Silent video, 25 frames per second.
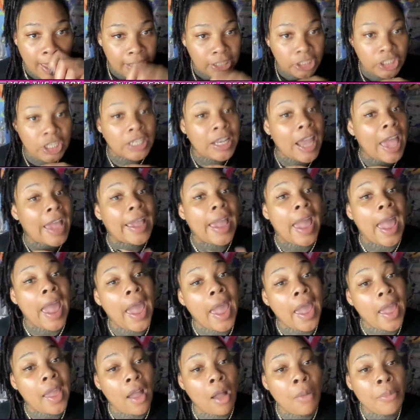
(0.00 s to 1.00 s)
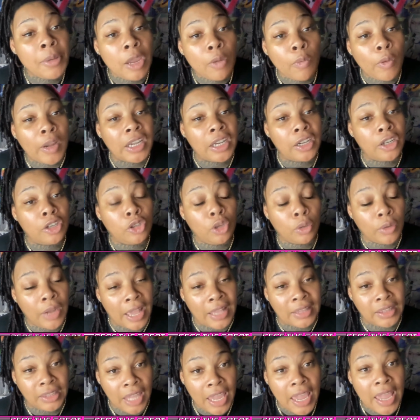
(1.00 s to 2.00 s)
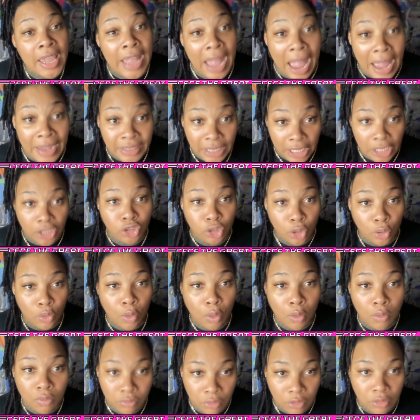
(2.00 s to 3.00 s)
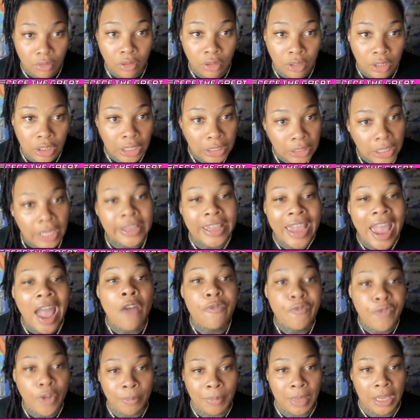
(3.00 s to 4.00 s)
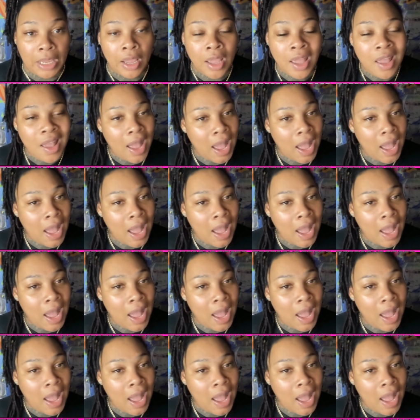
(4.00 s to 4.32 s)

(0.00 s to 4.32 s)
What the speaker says: She like, hey, I'm getting ready to do that thing. I need you to look out for me.